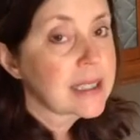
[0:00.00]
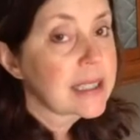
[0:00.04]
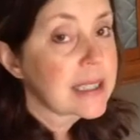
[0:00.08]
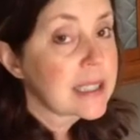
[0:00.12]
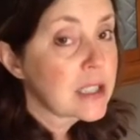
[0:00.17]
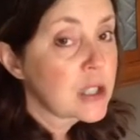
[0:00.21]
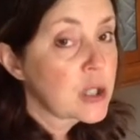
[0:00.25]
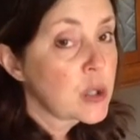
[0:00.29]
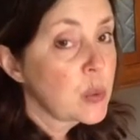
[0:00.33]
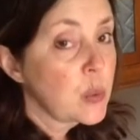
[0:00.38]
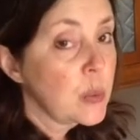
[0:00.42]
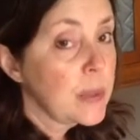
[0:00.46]

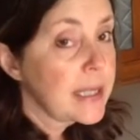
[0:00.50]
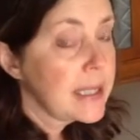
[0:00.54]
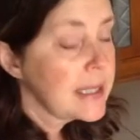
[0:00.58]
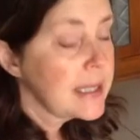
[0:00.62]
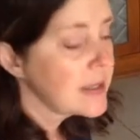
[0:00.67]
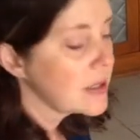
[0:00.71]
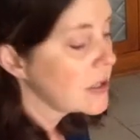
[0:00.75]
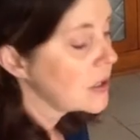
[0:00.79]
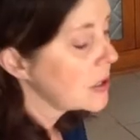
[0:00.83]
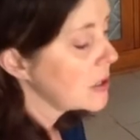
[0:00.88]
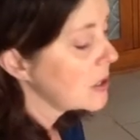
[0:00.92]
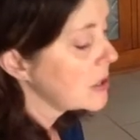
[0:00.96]
like
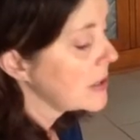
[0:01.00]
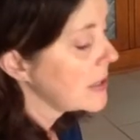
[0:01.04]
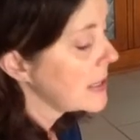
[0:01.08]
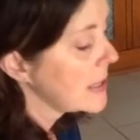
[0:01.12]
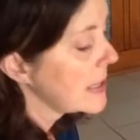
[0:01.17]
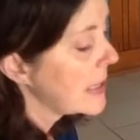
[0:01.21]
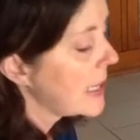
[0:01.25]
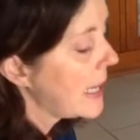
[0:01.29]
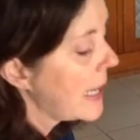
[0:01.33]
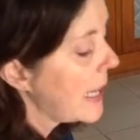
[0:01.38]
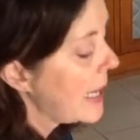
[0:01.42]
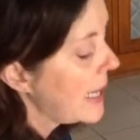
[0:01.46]

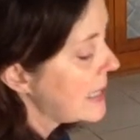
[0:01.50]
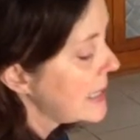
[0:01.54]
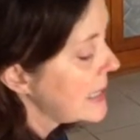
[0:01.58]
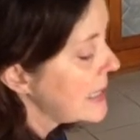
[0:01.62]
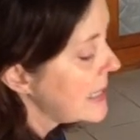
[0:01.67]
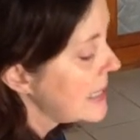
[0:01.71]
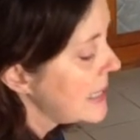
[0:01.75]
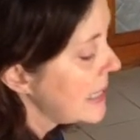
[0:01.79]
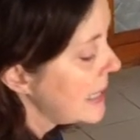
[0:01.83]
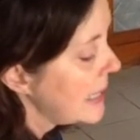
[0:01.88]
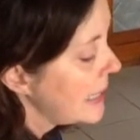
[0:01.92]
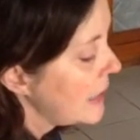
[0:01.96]
tweezers and
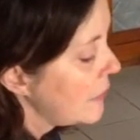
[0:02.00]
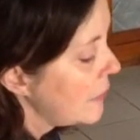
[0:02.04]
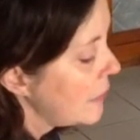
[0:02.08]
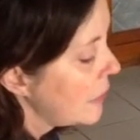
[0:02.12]
see if